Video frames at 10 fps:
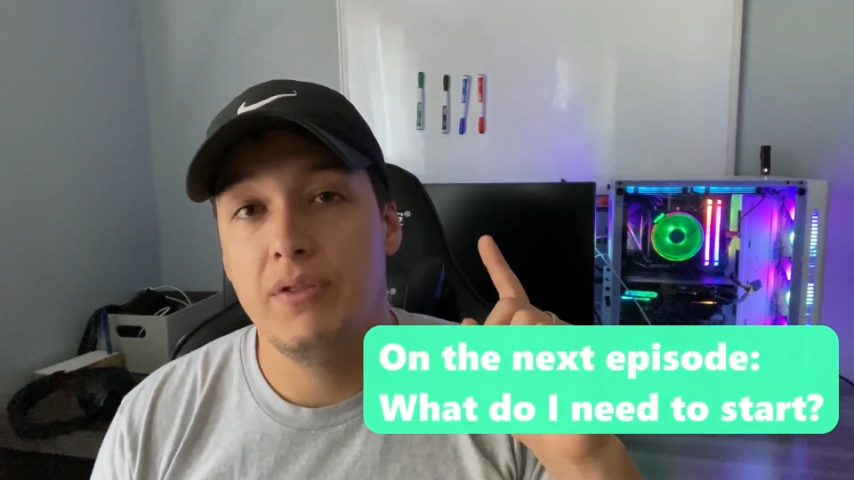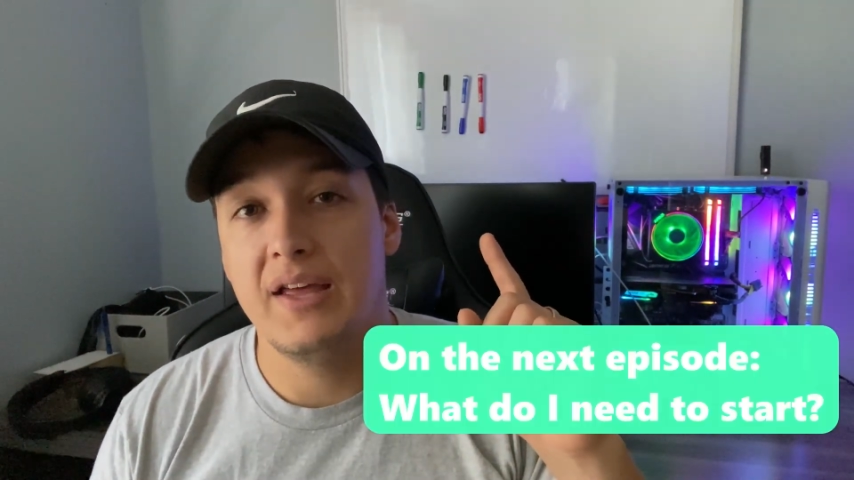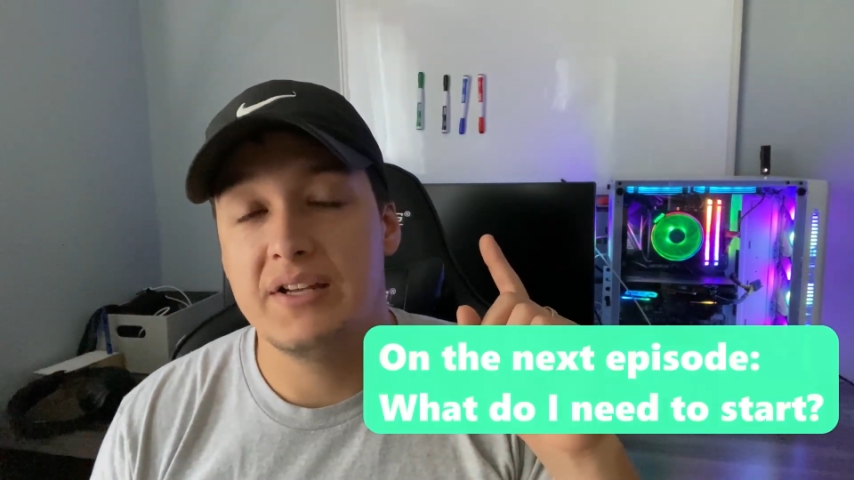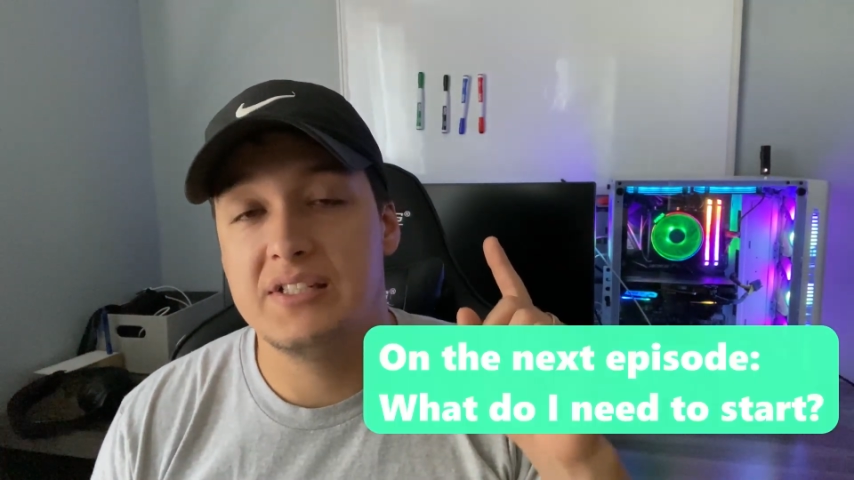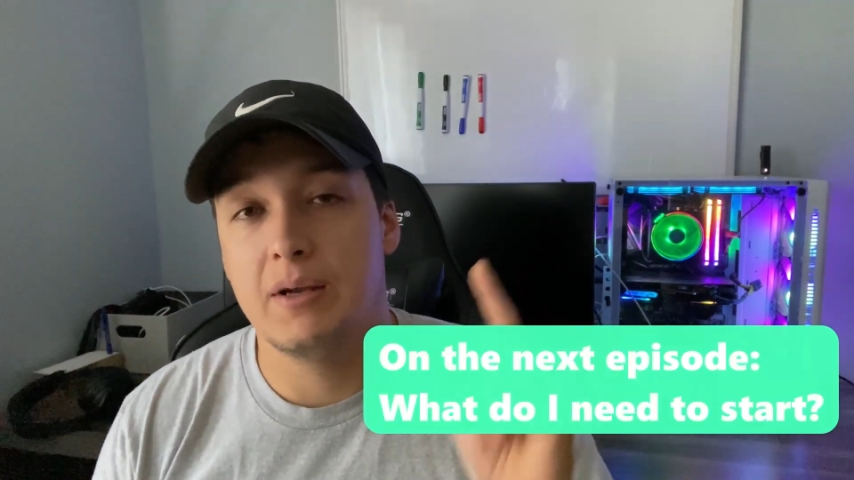
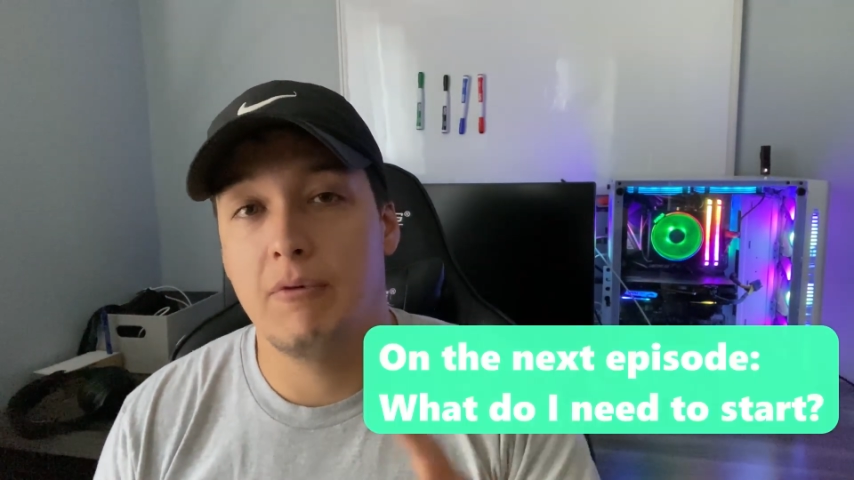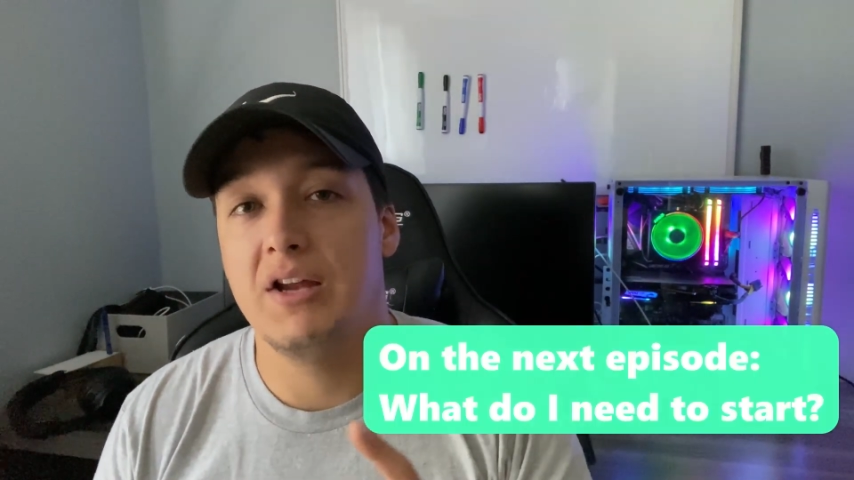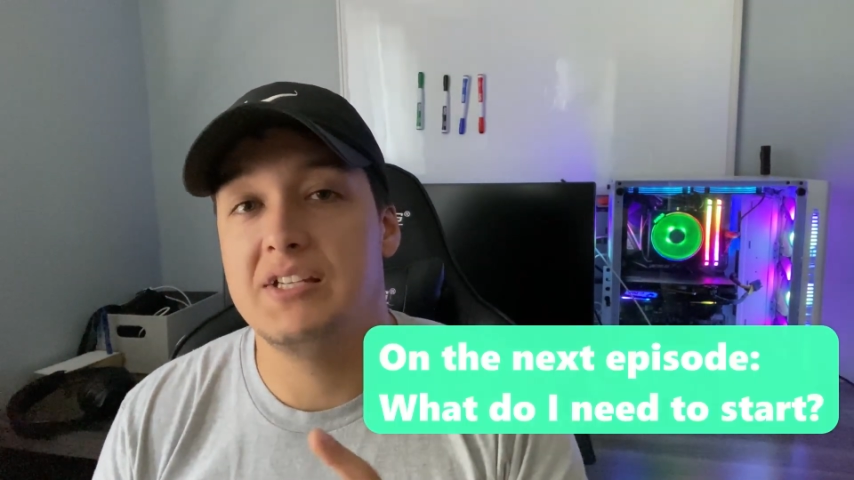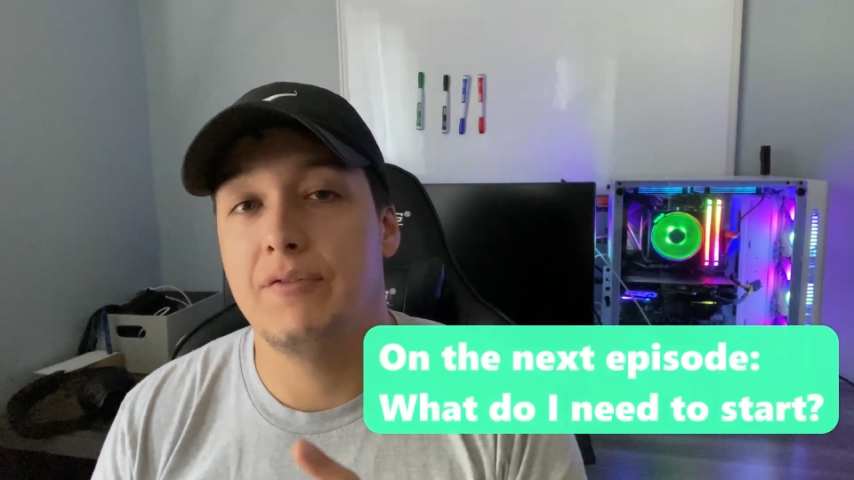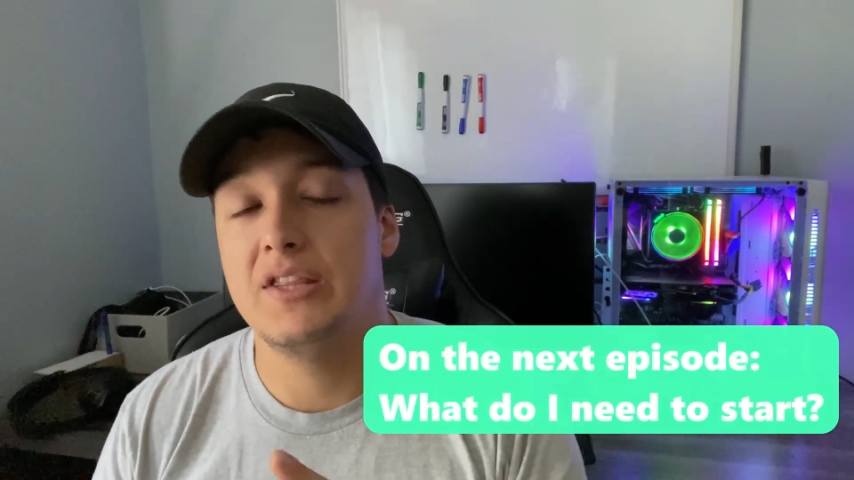that
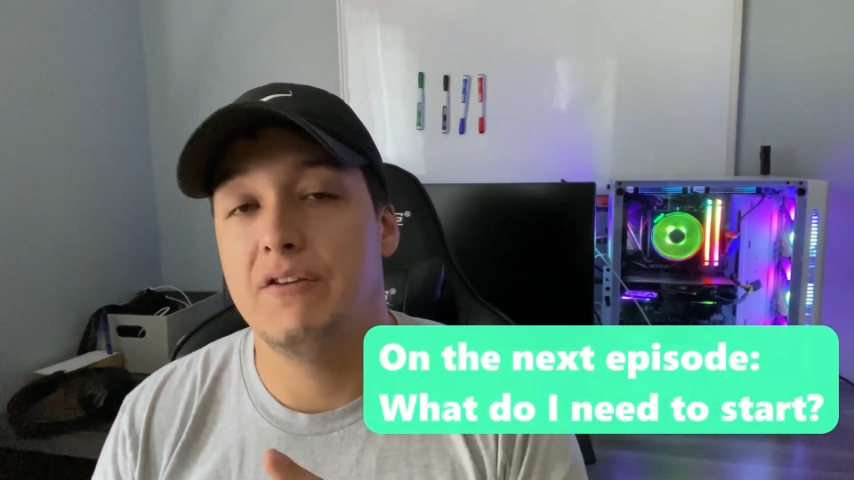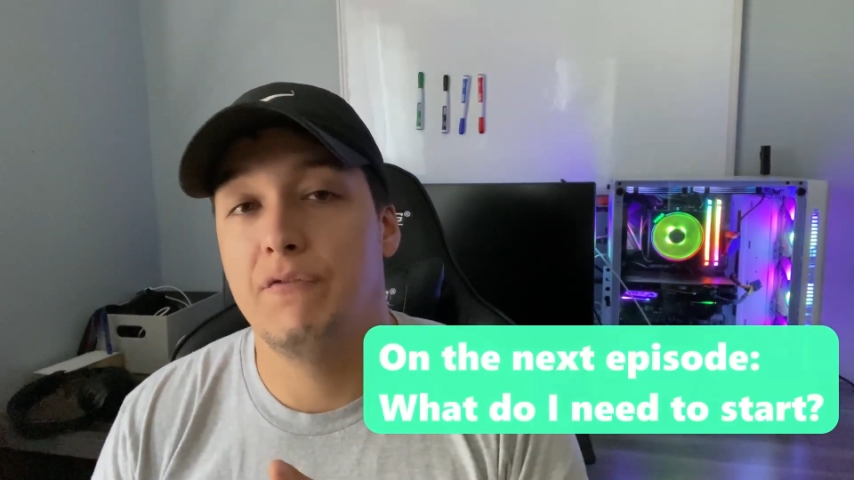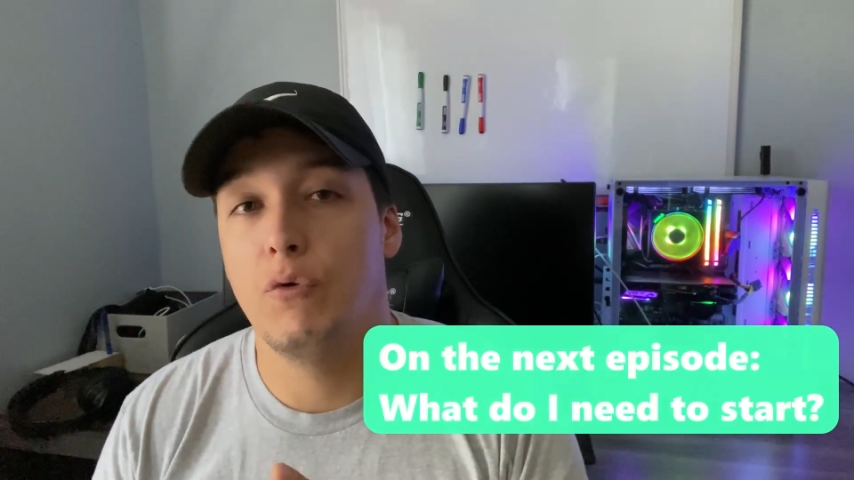summarized everything